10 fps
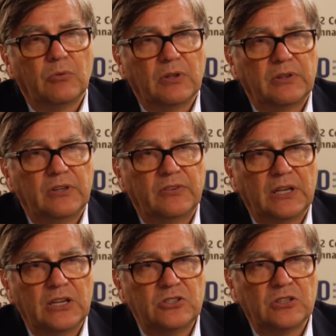with these
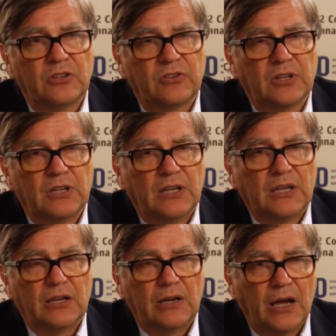agents and